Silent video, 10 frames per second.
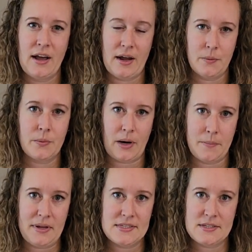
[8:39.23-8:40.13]
I would
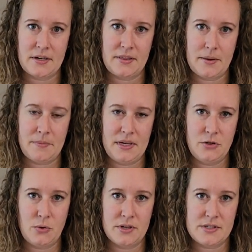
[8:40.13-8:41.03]
recommend starting them
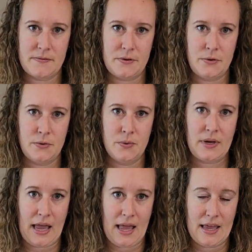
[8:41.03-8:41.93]
indoors if you
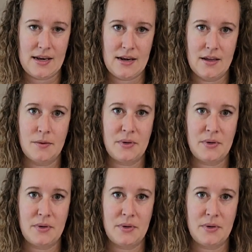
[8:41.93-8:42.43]
can,